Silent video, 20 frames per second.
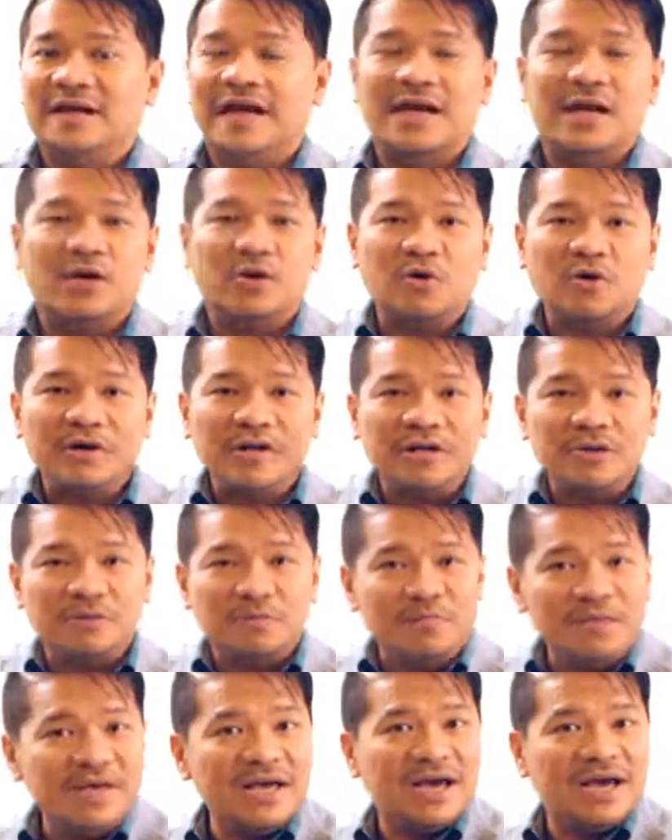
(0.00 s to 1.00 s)
And according
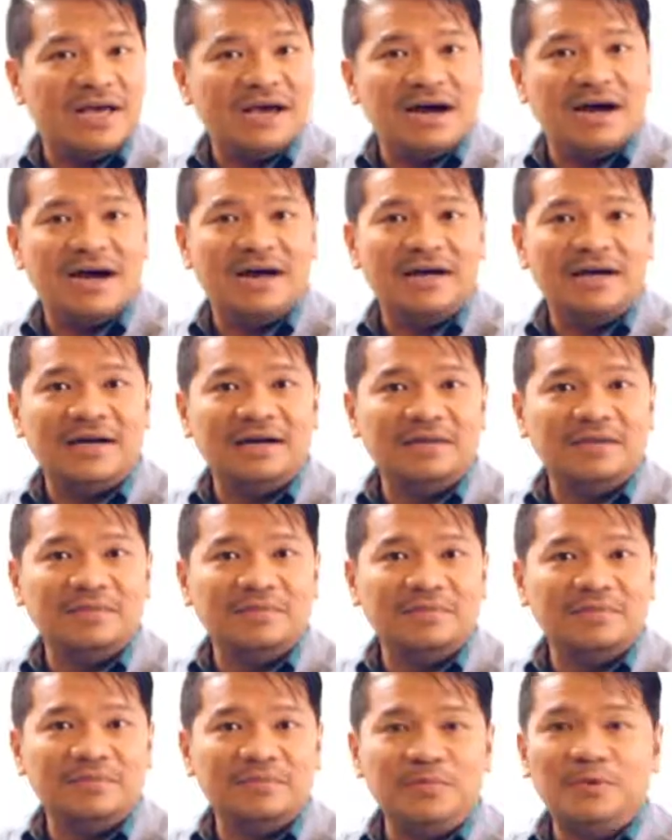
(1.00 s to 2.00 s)
to BIR,
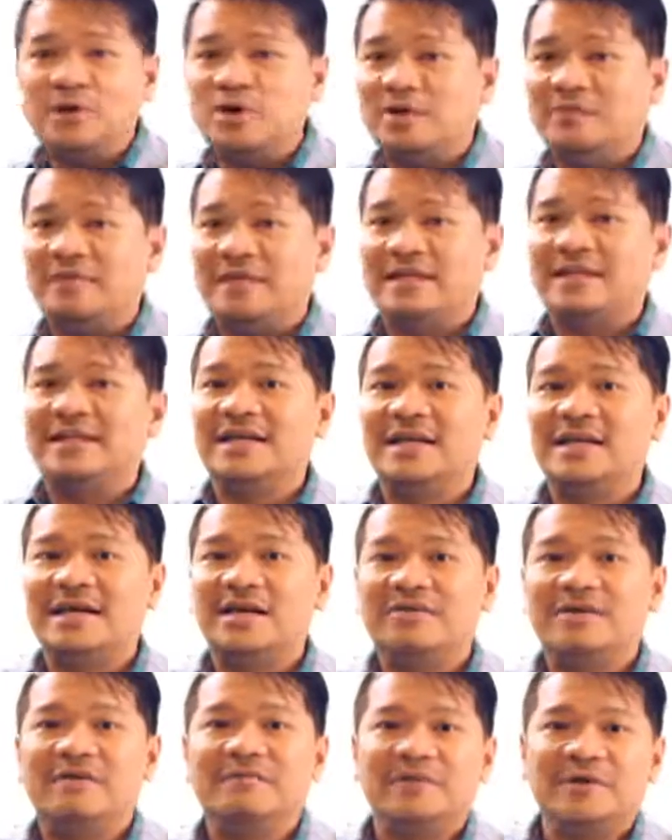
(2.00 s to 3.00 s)
Bureau of
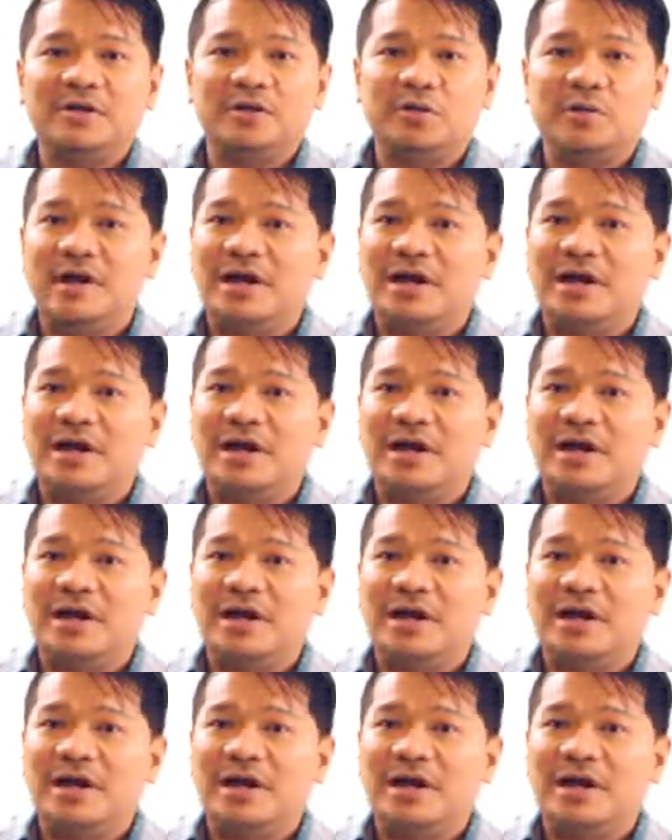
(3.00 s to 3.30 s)
Internal Revenue,